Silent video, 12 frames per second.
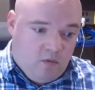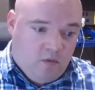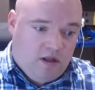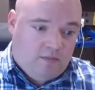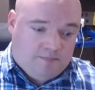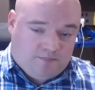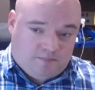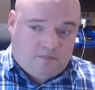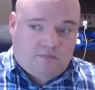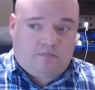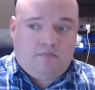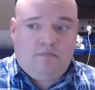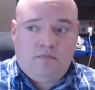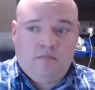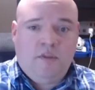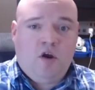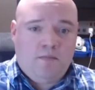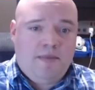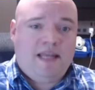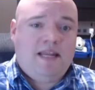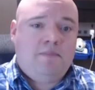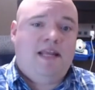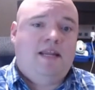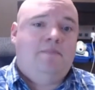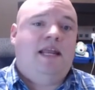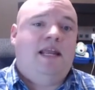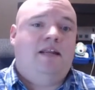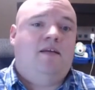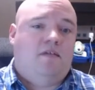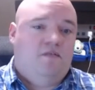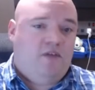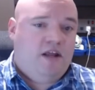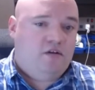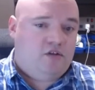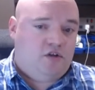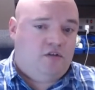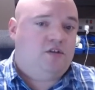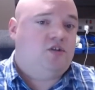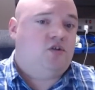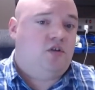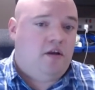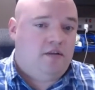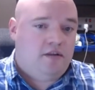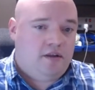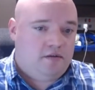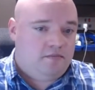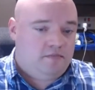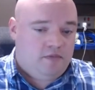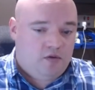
Well, there are many, many, many different vendors on the